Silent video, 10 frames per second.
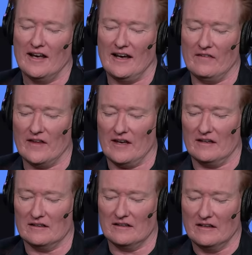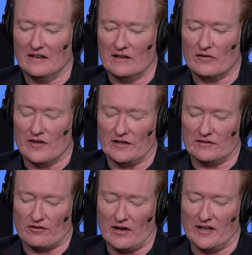and then they're
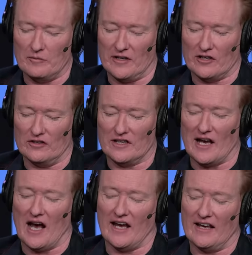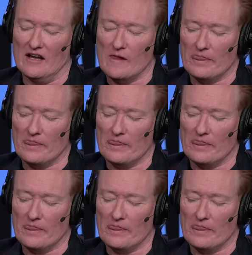trying to be a good guy.